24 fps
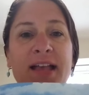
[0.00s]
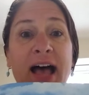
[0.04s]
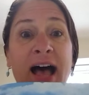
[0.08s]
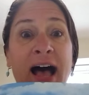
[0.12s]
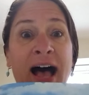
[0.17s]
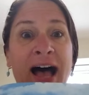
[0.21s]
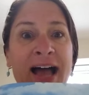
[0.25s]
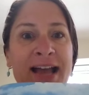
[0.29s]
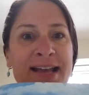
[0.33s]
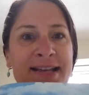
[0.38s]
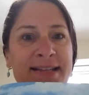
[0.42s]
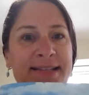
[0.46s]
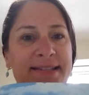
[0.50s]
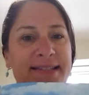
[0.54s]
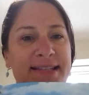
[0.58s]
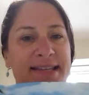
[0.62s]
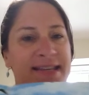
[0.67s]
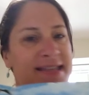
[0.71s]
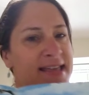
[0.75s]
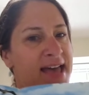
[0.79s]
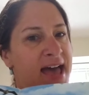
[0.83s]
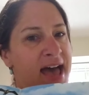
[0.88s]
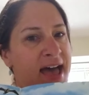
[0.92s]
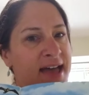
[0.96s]
I
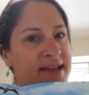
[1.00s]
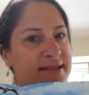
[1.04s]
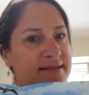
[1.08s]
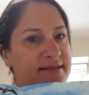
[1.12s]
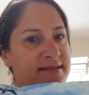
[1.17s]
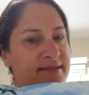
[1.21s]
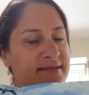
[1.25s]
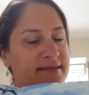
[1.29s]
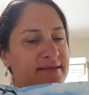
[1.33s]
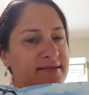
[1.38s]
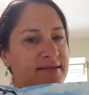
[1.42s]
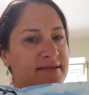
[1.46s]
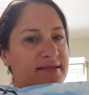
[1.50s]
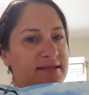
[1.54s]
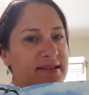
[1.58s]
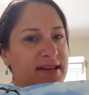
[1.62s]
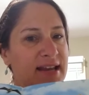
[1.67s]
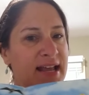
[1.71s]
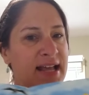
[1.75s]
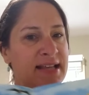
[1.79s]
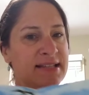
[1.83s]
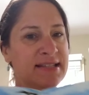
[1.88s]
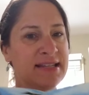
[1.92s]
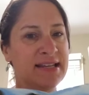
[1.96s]
see that
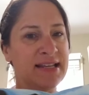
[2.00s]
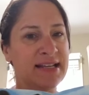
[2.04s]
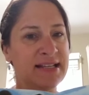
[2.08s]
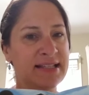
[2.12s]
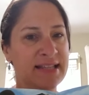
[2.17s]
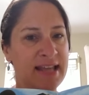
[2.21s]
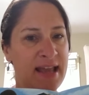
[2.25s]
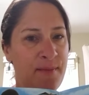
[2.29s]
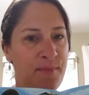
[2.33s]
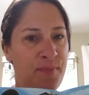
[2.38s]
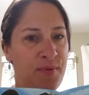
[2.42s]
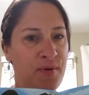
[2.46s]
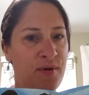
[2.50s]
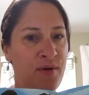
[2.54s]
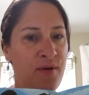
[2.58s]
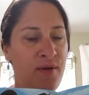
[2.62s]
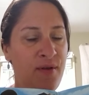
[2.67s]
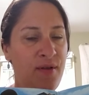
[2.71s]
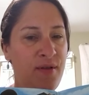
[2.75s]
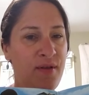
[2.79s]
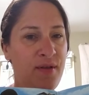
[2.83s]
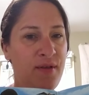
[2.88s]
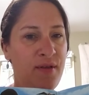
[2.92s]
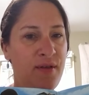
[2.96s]
as an
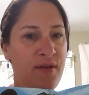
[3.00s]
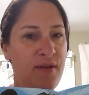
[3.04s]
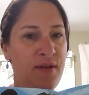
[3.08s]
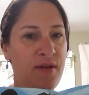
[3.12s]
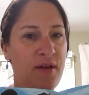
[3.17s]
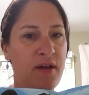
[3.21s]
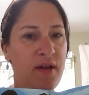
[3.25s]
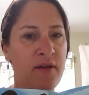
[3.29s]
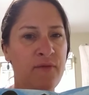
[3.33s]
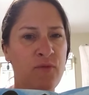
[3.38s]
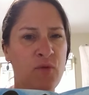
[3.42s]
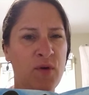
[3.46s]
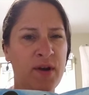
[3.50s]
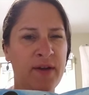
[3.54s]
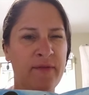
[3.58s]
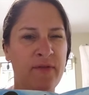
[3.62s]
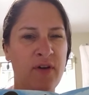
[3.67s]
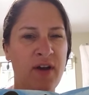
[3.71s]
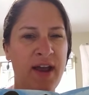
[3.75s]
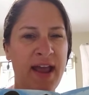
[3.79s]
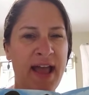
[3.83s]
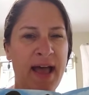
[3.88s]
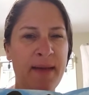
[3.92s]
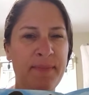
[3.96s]
example of one of
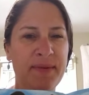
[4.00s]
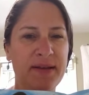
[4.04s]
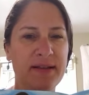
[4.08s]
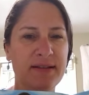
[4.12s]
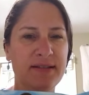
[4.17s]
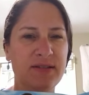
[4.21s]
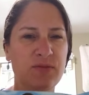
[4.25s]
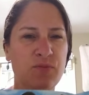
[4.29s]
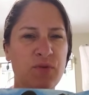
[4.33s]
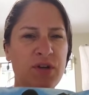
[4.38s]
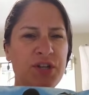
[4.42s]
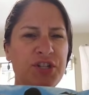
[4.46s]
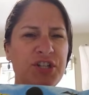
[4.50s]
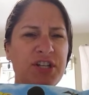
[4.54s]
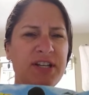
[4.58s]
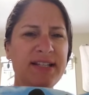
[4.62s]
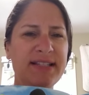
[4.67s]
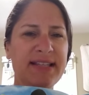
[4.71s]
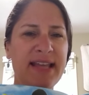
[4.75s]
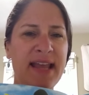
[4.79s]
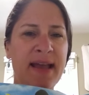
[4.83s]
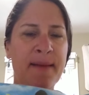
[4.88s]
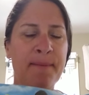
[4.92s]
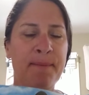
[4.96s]
our habits. Which
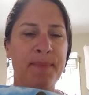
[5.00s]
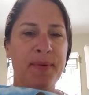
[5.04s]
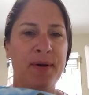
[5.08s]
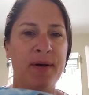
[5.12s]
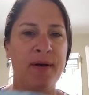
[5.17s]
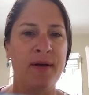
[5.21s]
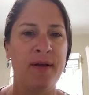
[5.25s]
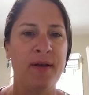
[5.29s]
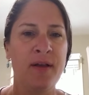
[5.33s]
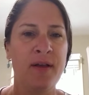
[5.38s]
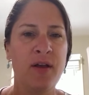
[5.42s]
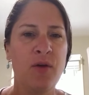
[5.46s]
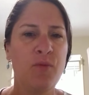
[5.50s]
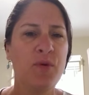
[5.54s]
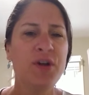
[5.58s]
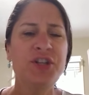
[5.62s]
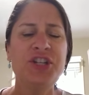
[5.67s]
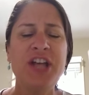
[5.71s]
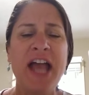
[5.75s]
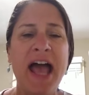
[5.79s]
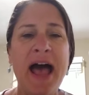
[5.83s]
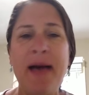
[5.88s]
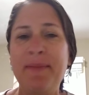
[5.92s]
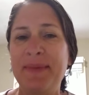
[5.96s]

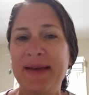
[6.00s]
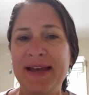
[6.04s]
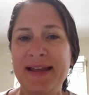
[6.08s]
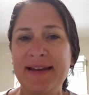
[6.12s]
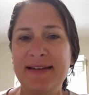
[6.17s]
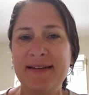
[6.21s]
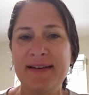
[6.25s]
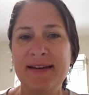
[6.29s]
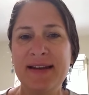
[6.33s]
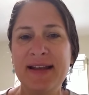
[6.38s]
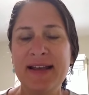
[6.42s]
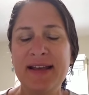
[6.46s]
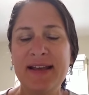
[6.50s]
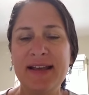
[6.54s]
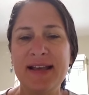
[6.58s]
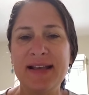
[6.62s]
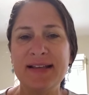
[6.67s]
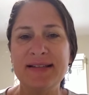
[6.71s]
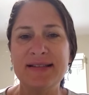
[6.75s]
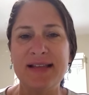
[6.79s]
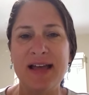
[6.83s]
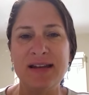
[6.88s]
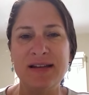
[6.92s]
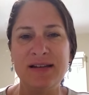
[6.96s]
habit
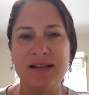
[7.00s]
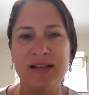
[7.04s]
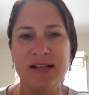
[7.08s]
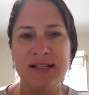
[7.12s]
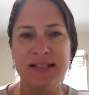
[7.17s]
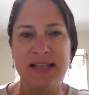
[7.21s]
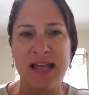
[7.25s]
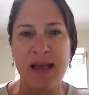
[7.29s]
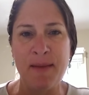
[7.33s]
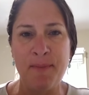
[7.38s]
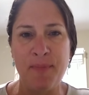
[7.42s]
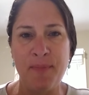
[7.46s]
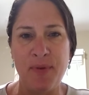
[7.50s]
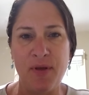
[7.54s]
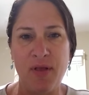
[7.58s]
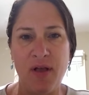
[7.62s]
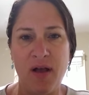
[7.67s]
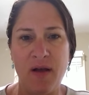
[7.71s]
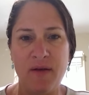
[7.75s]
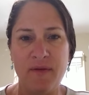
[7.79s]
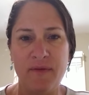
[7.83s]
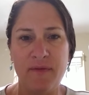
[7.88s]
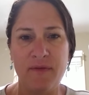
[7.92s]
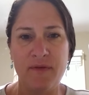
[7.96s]
is that an example
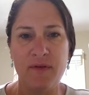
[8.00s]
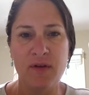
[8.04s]
of?